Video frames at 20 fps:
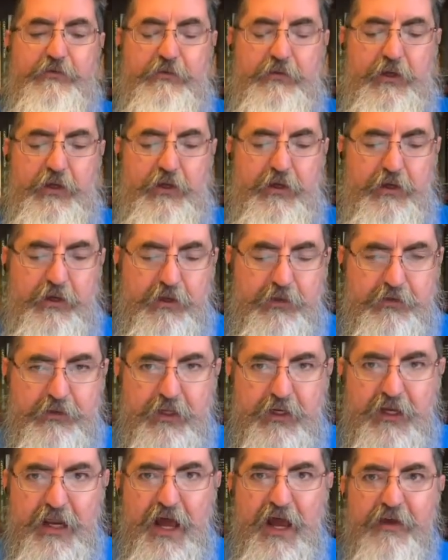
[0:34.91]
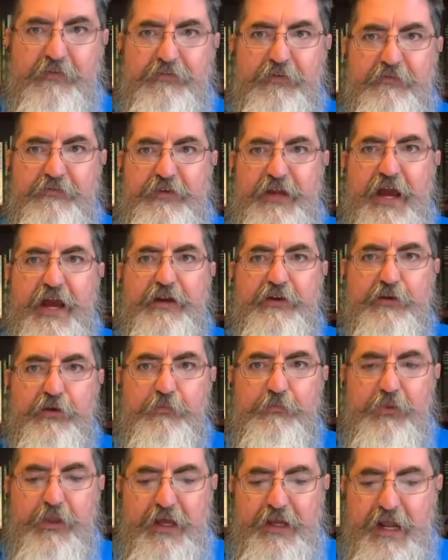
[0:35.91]
the life of Daniel
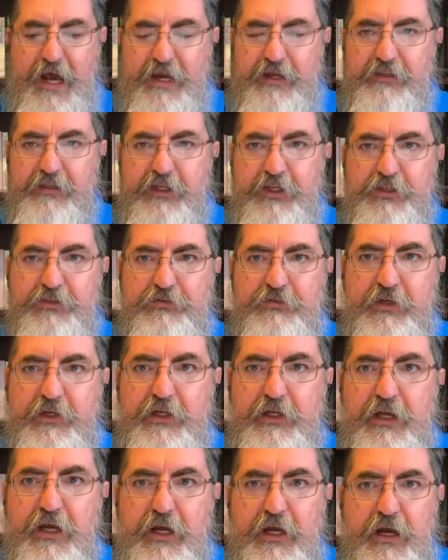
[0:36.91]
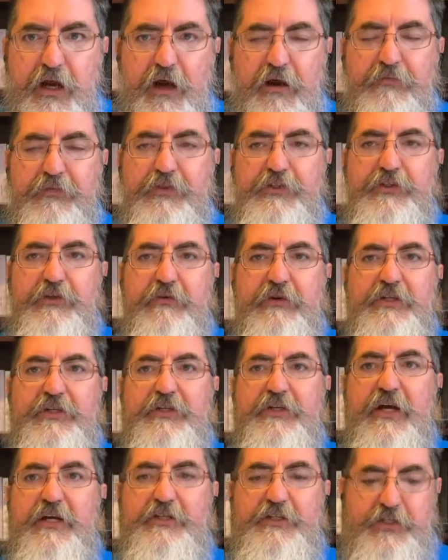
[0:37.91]
played out in the history of the Jewish
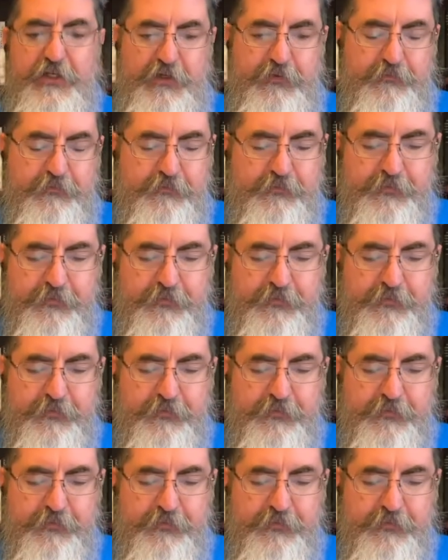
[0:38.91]
nation.